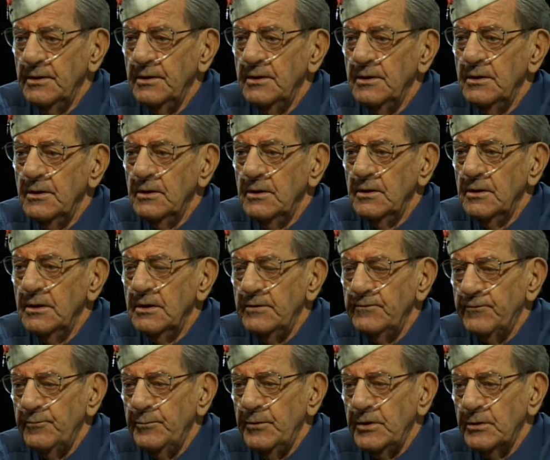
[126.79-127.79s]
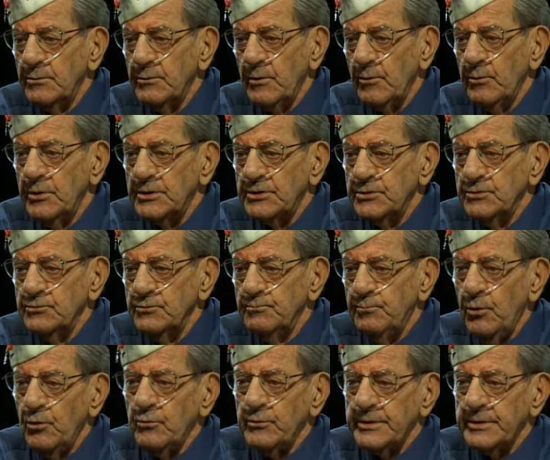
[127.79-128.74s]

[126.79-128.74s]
And from there, we went to Beauregard,